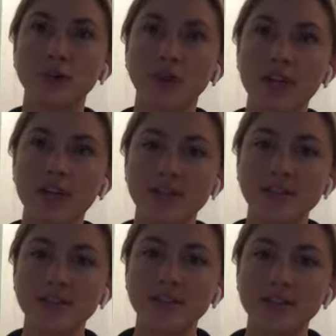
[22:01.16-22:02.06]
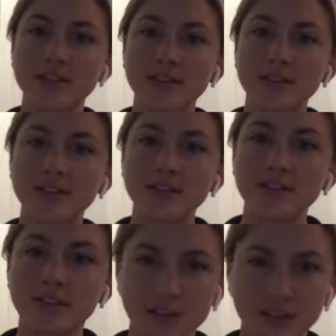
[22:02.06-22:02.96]
enjoys
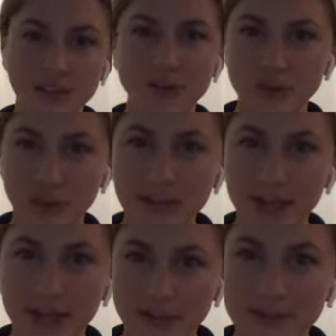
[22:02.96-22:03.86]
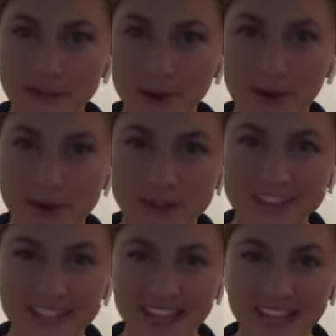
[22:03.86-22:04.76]
enjoying life the
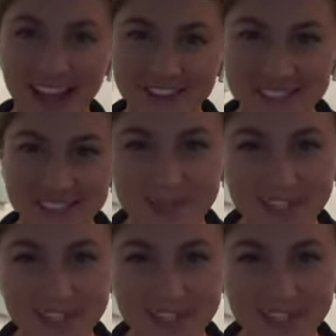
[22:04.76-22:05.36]
most that I've